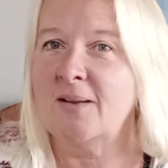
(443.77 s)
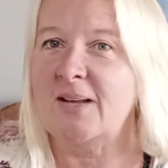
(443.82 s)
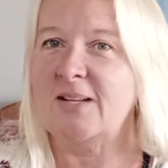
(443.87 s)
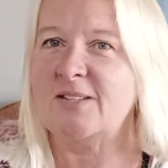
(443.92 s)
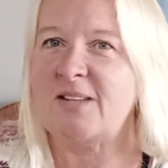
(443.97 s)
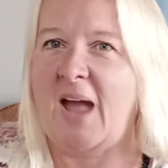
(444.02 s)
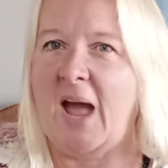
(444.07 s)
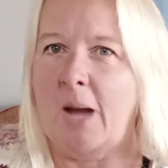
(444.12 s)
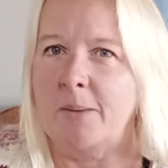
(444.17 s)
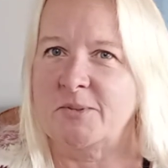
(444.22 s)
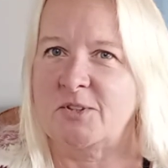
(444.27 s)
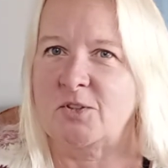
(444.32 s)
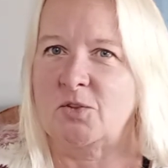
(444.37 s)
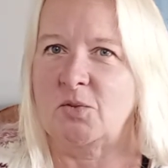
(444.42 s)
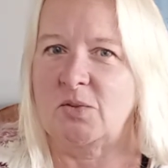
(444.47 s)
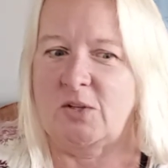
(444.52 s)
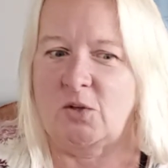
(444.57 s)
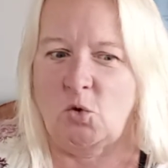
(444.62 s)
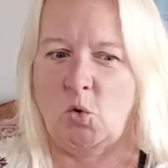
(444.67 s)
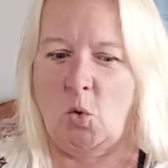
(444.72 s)
It's
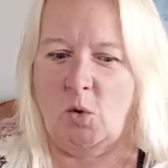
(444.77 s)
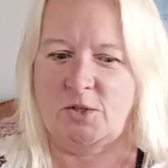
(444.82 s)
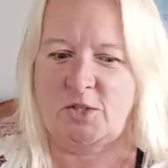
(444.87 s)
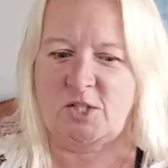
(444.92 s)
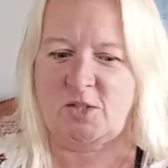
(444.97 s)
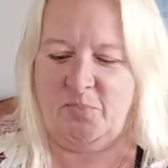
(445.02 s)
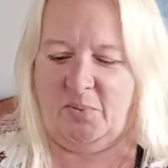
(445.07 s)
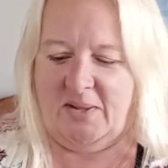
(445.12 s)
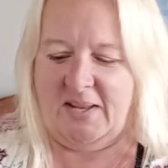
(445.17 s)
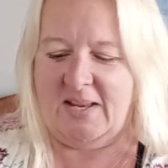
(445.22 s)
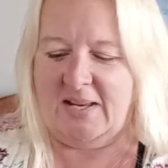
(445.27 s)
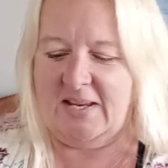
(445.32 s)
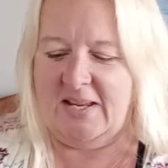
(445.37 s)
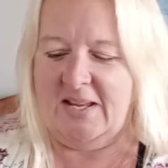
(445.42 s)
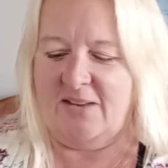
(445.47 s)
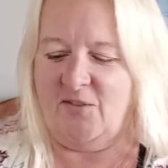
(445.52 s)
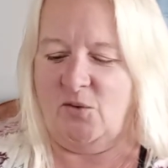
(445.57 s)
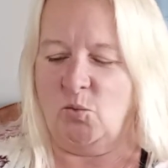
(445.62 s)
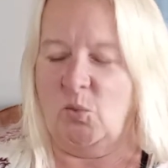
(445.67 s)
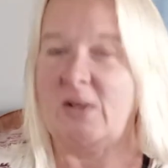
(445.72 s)
absolutely gorgeous plant
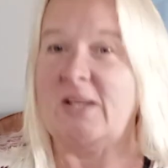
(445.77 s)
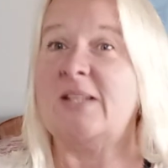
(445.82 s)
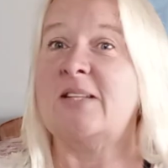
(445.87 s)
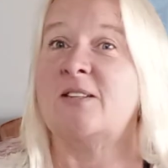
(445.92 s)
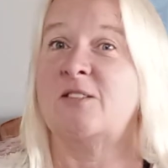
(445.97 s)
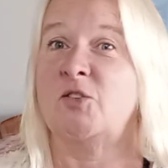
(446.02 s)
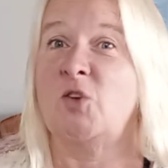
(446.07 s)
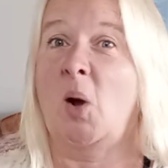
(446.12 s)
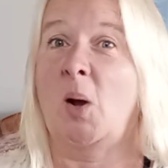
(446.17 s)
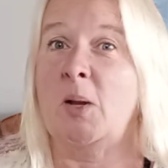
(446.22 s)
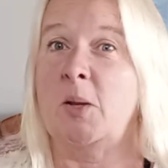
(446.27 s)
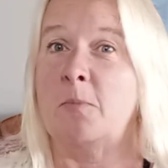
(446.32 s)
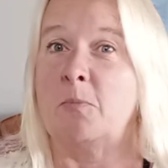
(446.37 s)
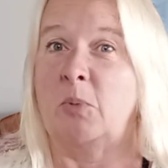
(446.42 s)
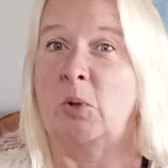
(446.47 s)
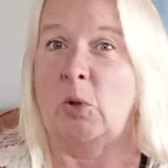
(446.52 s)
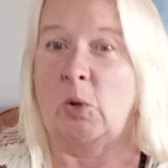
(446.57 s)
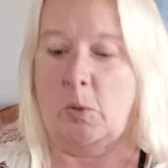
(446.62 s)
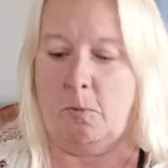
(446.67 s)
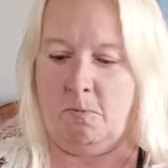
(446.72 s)
even when it is not in
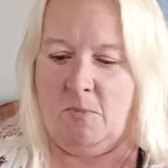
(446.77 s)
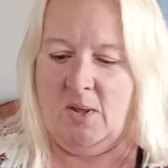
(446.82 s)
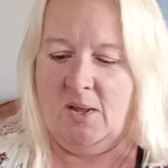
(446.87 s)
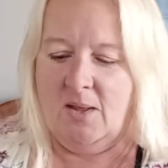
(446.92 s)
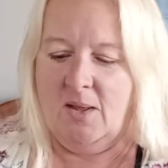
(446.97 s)
bloom.